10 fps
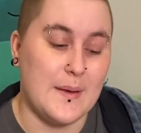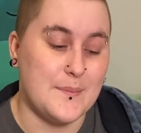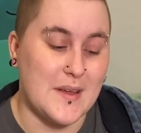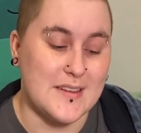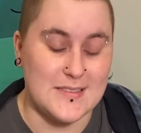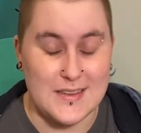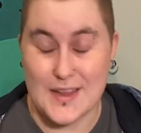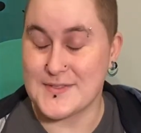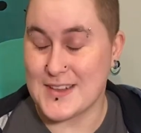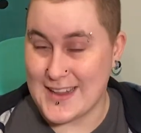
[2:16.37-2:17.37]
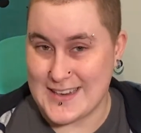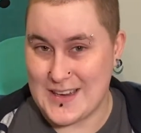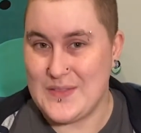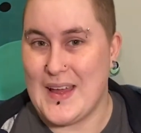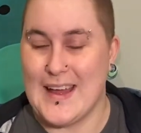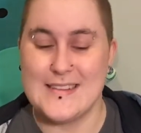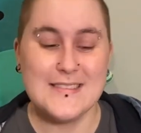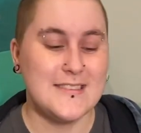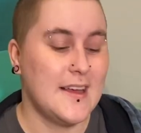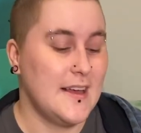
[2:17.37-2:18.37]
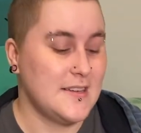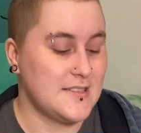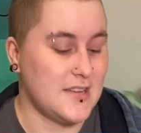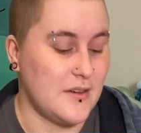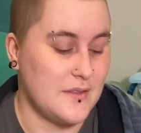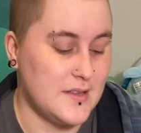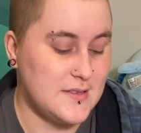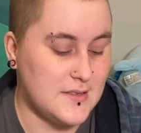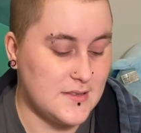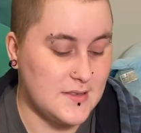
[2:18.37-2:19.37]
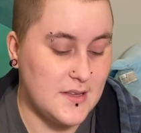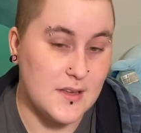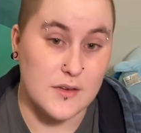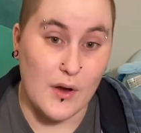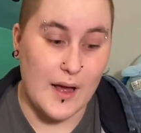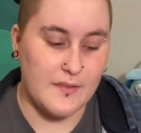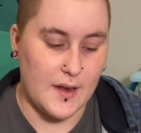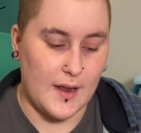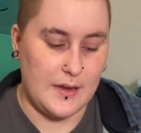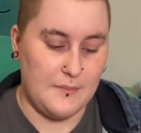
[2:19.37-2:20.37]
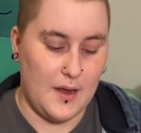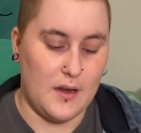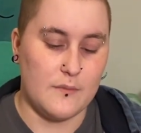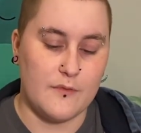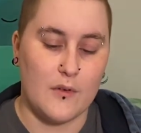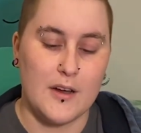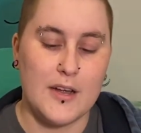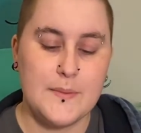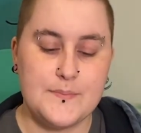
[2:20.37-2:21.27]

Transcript: because he loves collecting Vans. So this is the graph that I made up for it.